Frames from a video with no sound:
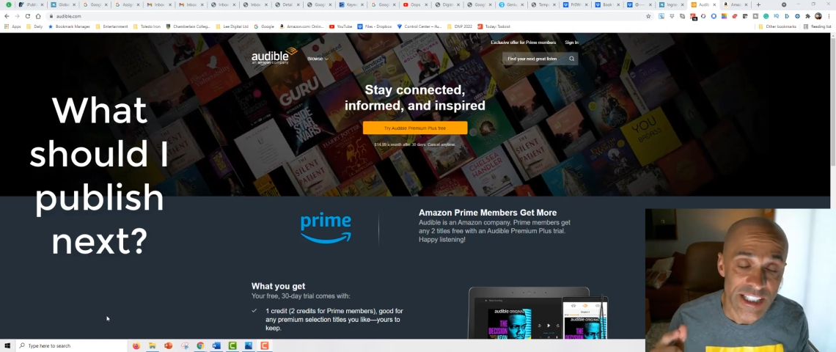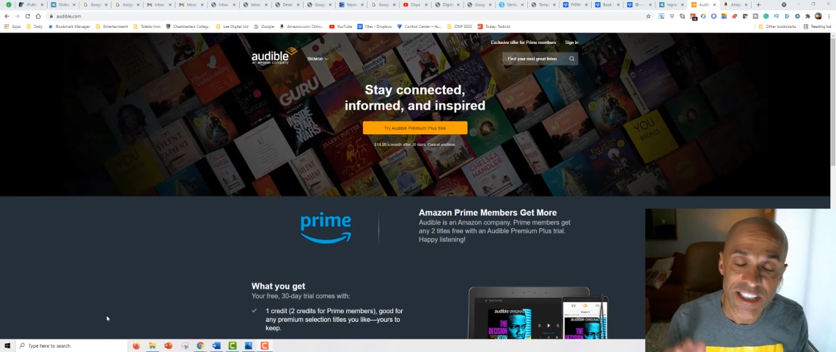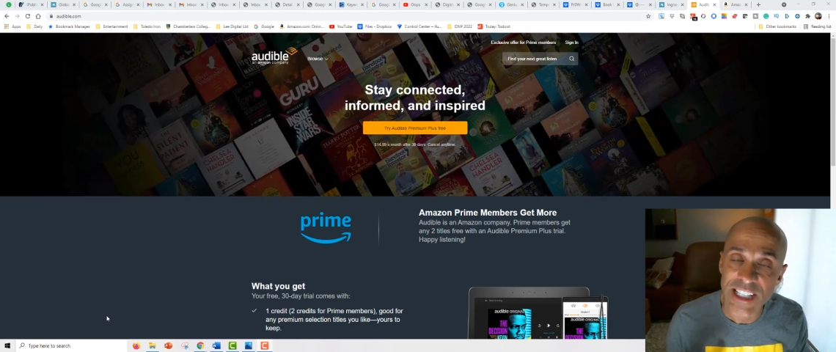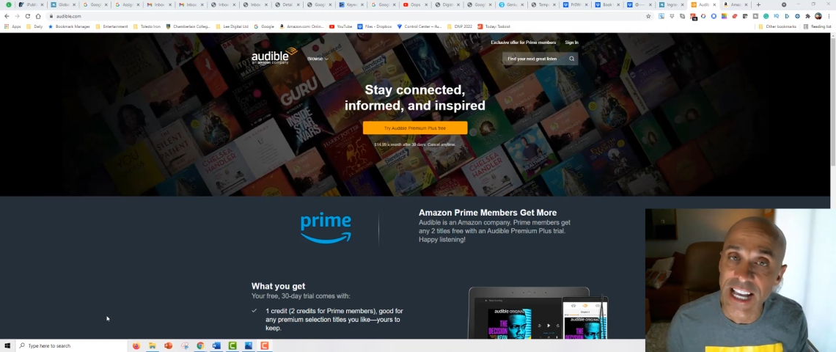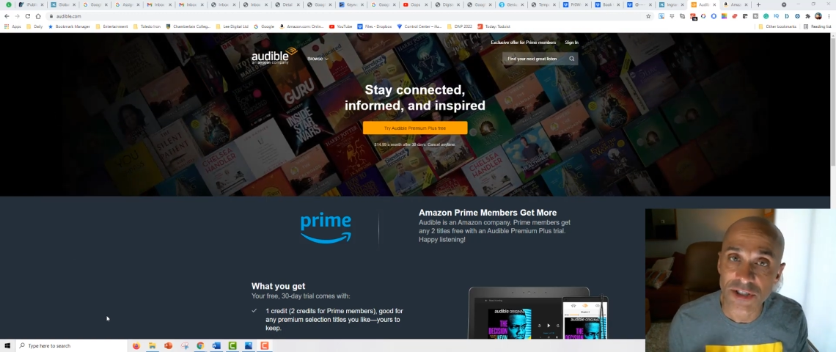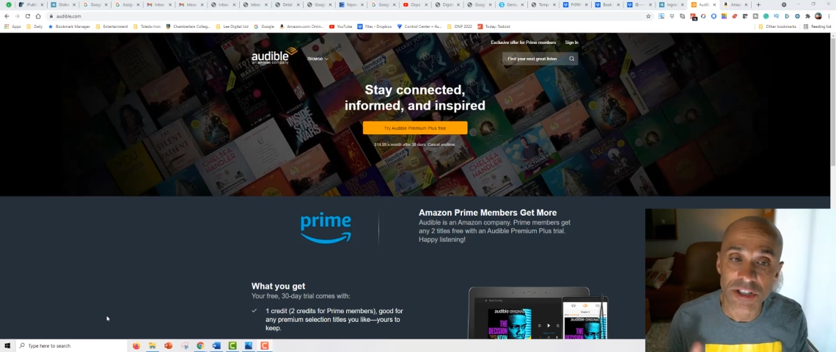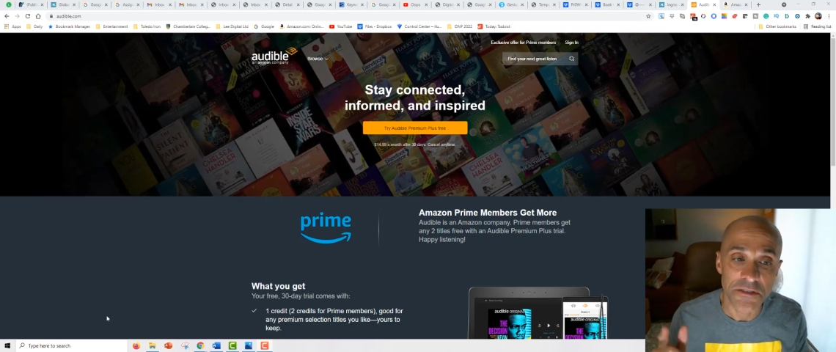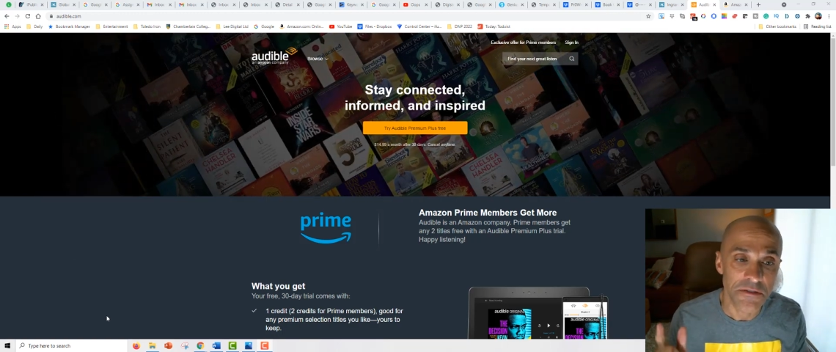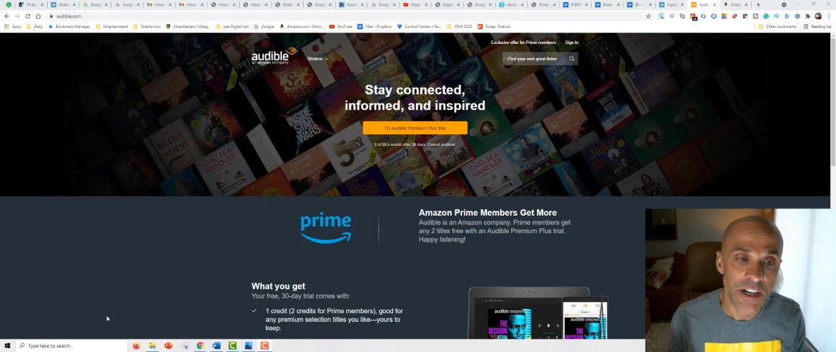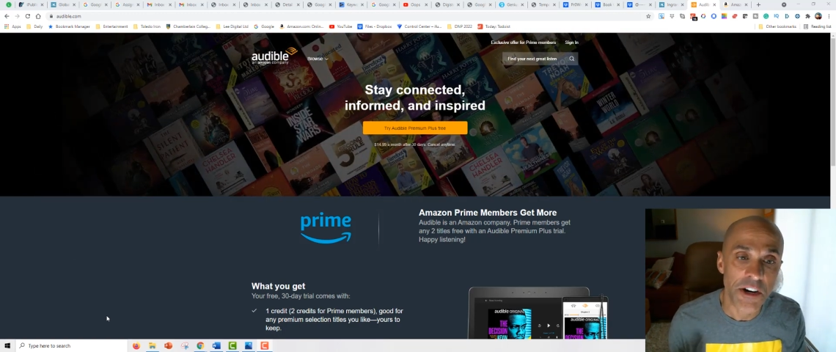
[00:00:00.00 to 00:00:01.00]
This is
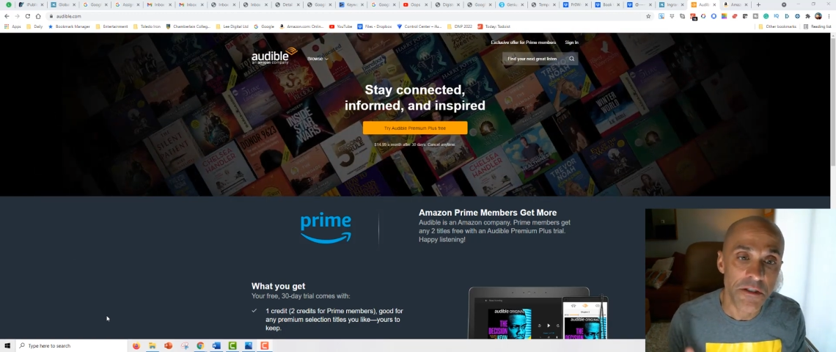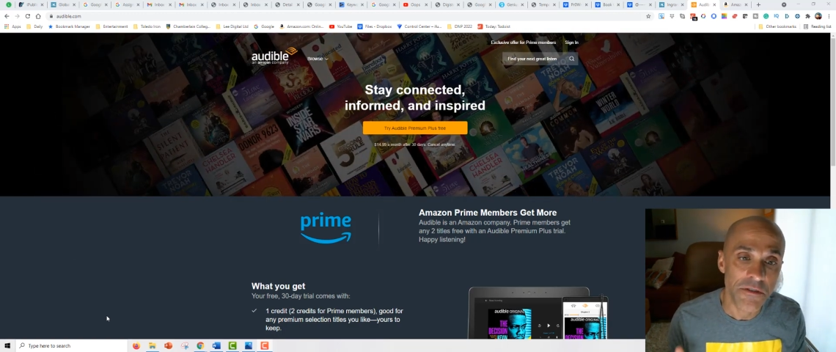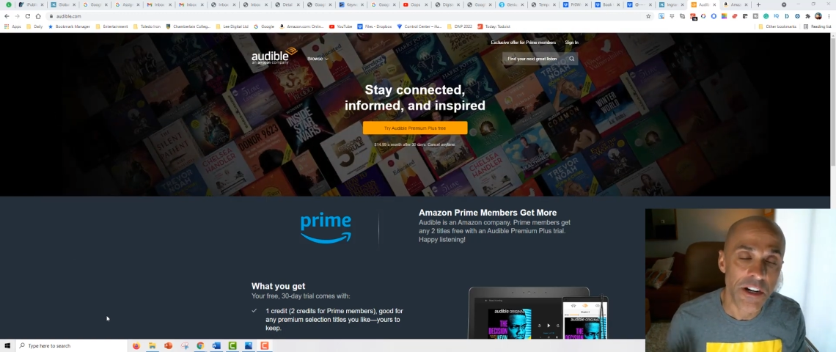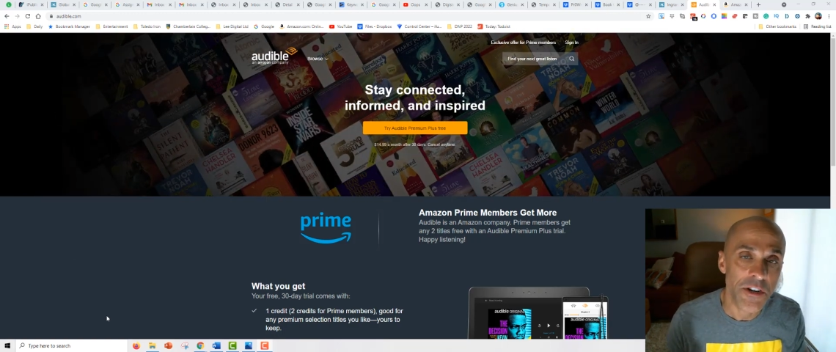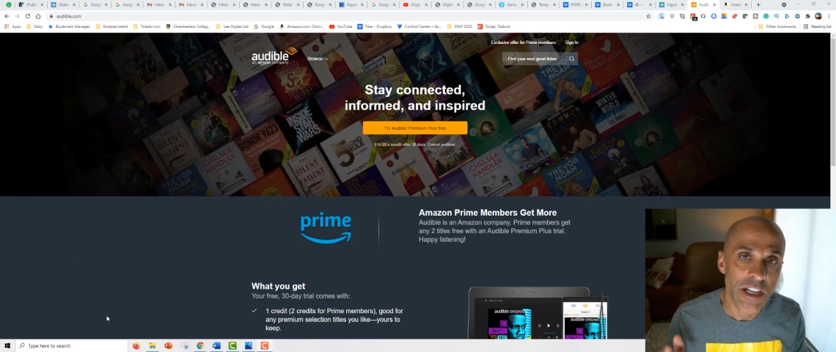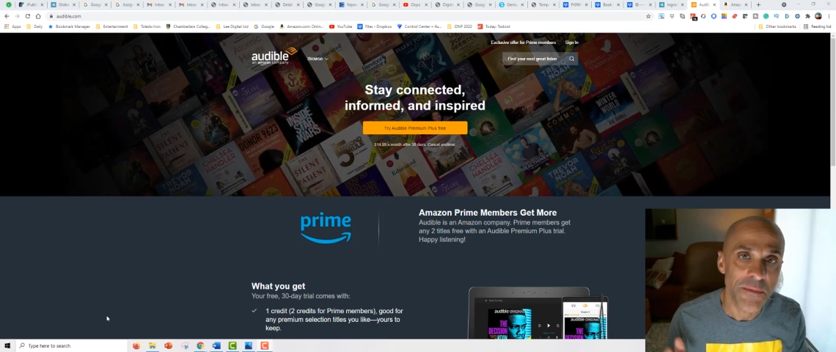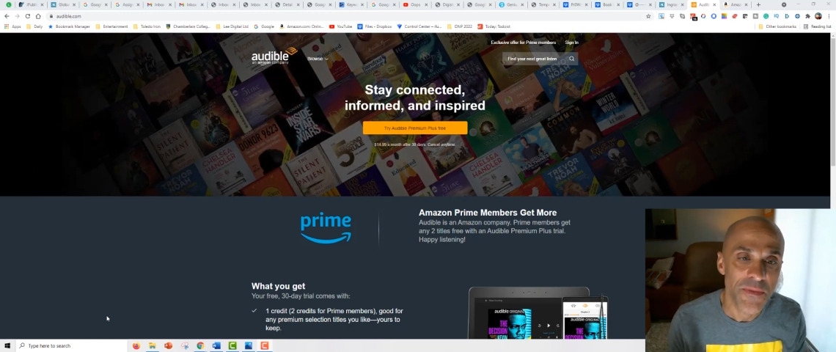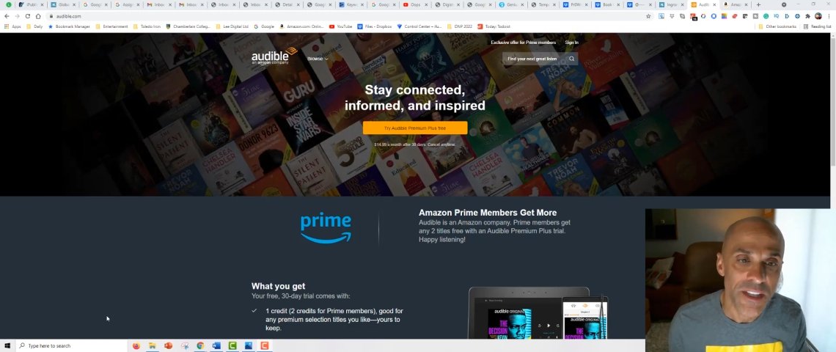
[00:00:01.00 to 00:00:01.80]
actually very, very